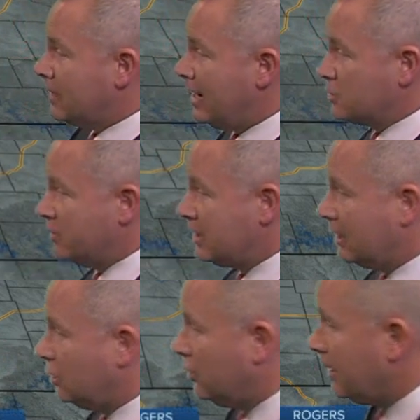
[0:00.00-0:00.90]
As we
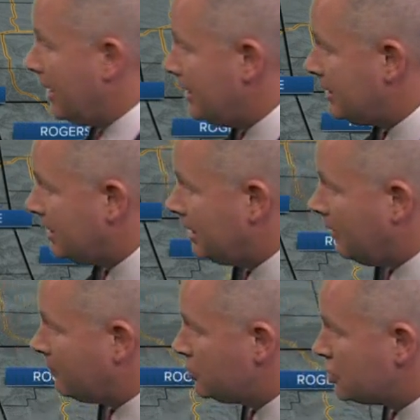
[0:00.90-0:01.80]
take a look at
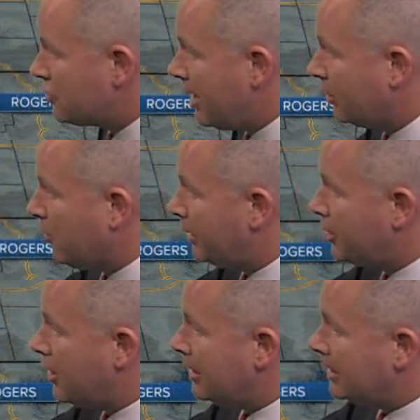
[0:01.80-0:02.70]
the future track
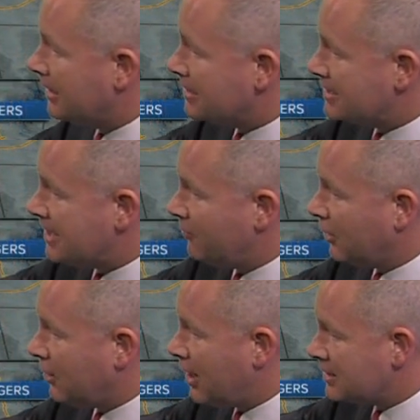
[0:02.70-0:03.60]
radar, again, 7
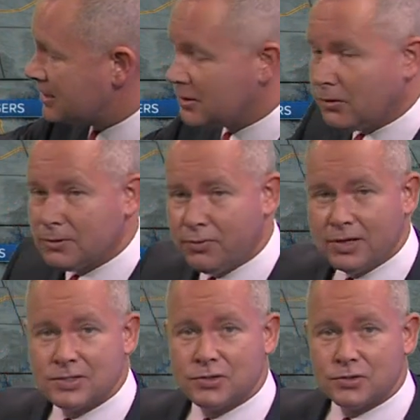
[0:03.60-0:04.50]
o'clock still
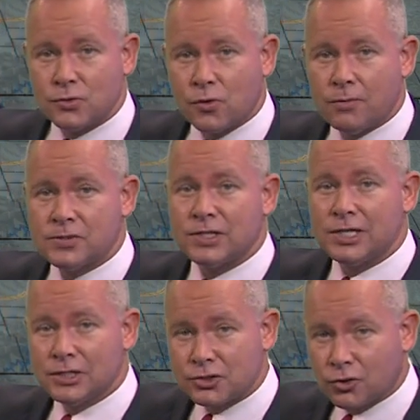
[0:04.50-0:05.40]
depicts the storms
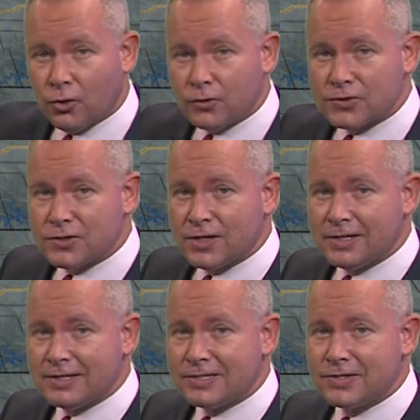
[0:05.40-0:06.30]

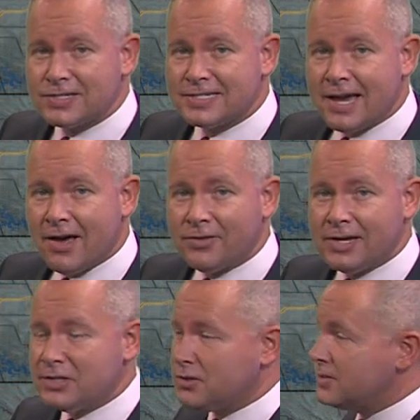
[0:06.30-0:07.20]
Tulsa to the south
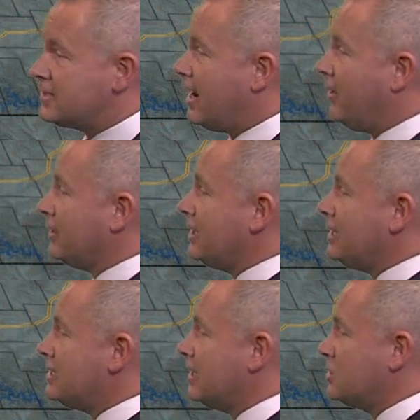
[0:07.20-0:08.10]
and to the
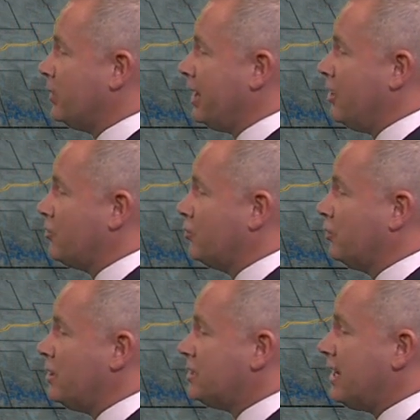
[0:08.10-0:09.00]
southeast as we head through
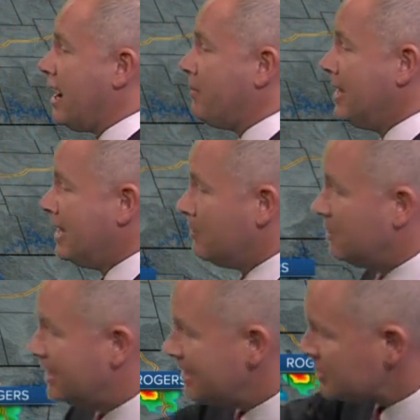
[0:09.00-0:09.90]
lunchtime.
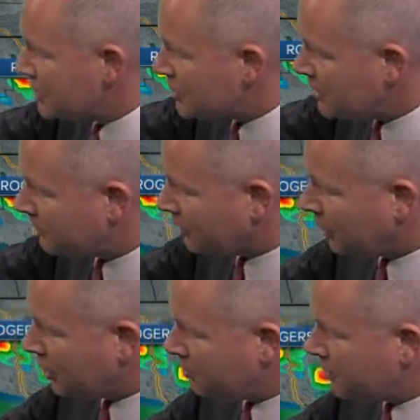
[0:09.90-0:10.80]
Begins to shift a
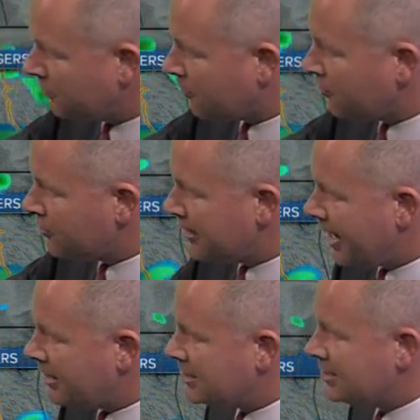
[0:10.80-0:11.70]
little bit further
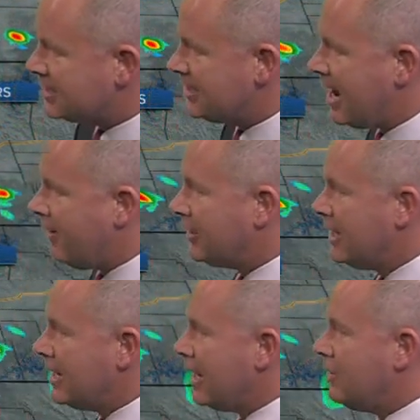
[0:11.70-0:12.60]
down to the south
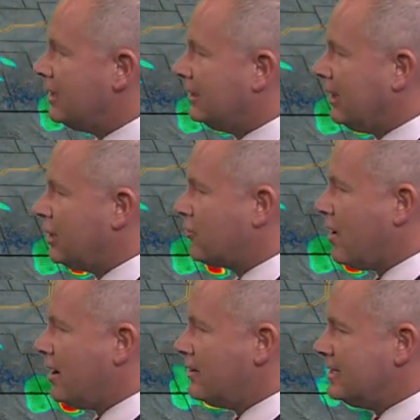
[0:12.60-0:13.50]
and then later
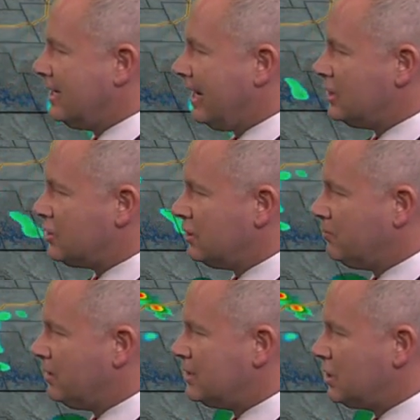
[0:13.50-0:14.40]
on in the day should
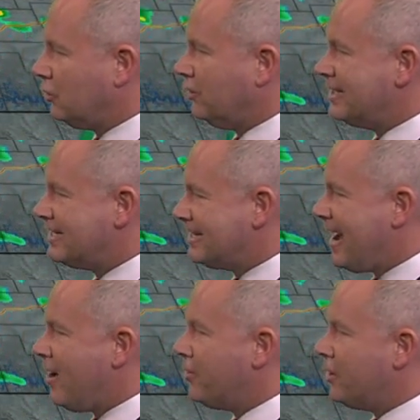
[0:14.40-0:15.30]
be generally
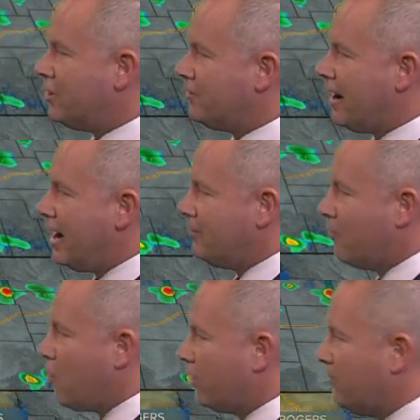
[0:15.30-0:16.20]
south of
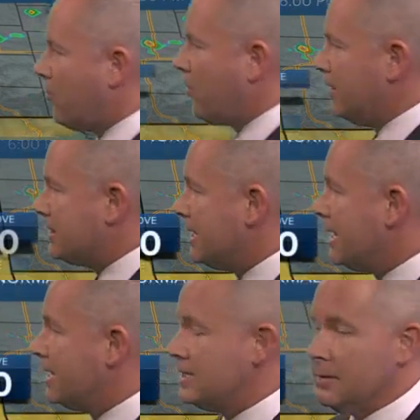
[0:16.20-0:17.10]
I-40 for us.
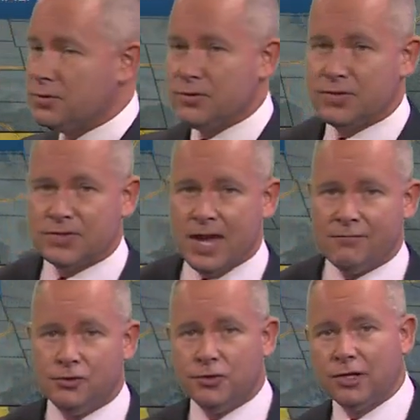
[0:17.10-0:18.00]
Temperatures this
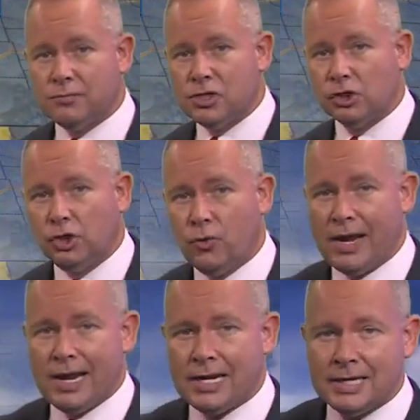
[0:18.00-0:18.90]
afternoon are going to be in the low
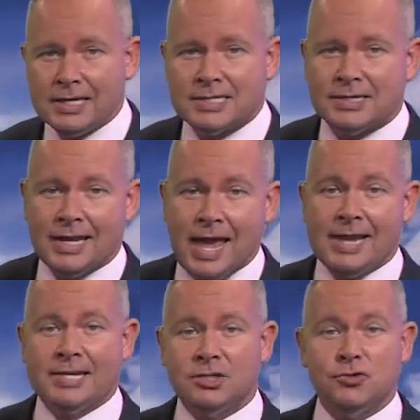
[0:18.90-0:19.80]
80s and then
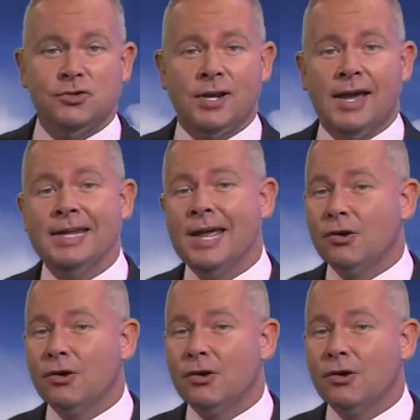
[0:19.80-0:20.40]
heading into tonight.